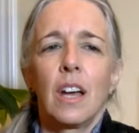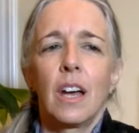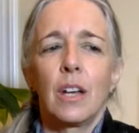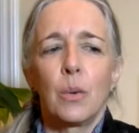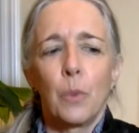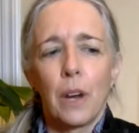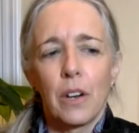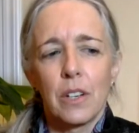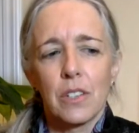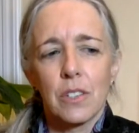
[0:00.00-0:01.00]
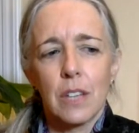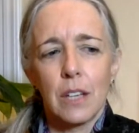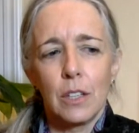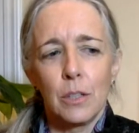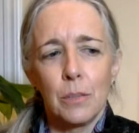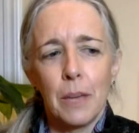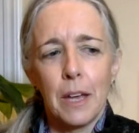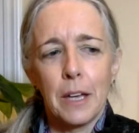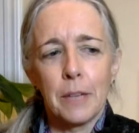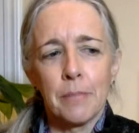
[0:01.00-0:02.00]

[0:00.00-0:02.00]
an awareness that you may